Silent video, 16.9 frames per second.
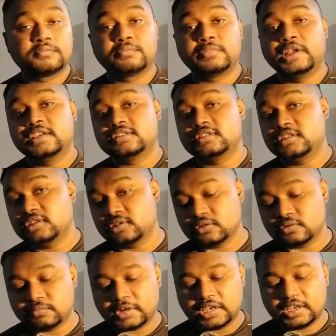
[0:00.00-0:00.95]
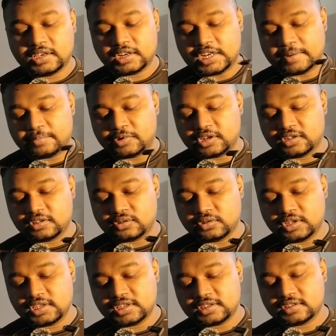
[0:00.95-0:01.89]
placing your mic adapter into
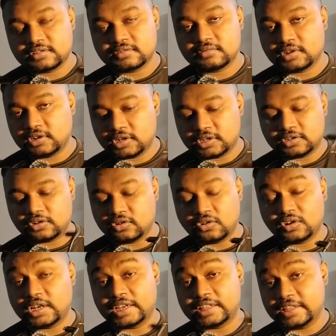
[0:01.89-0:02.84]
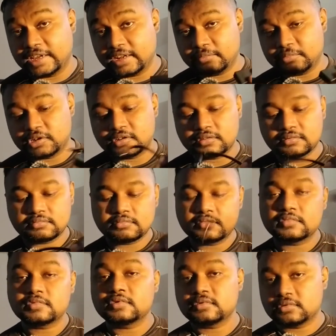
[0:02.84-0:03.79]
this. It doesn't go like that, but
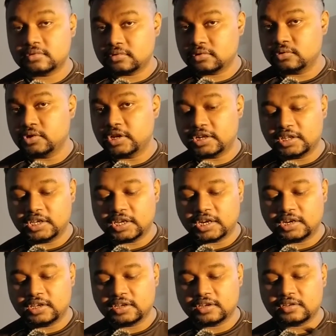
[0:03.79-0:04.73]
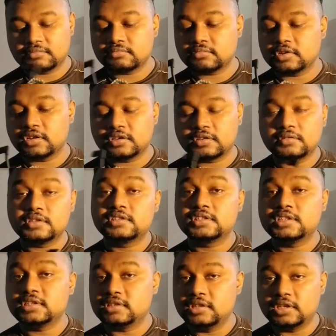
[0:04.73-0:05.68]
you get the idea. It
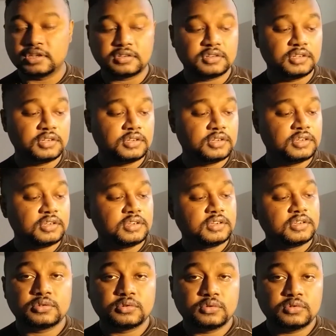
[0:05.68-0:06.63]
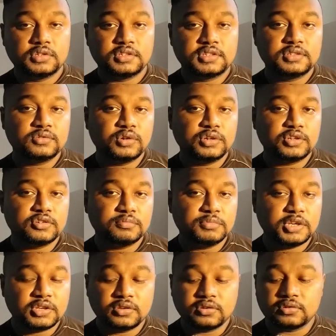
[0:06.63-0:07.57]
sits there. So this is going to
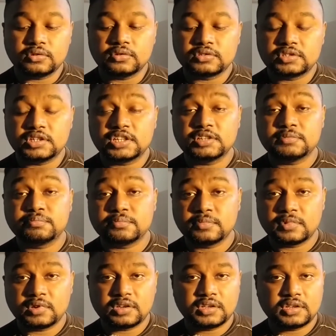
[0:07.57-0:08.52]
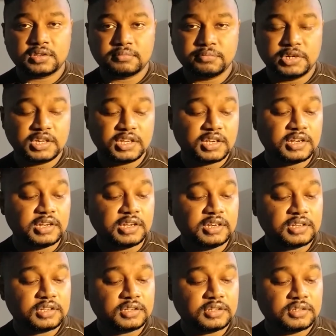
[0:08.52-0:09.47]
make your setup a bit
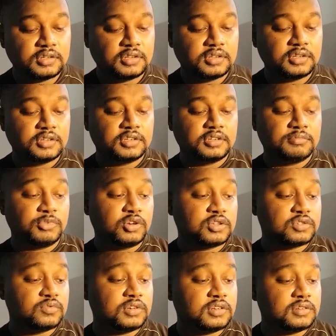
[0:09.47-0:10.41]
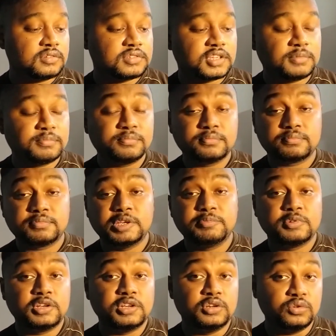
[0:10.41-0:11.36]
cleaner, because what some
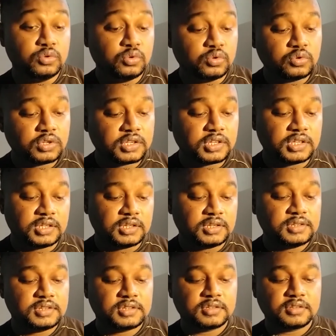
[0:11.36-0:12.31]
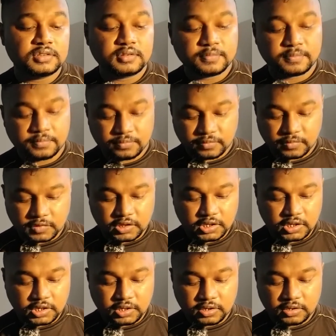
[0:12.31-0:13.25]
people do is
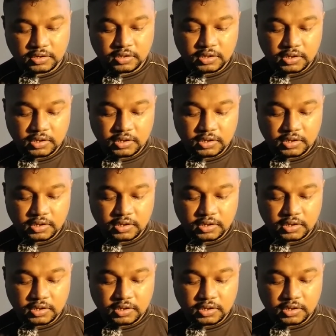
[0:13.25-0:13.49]
they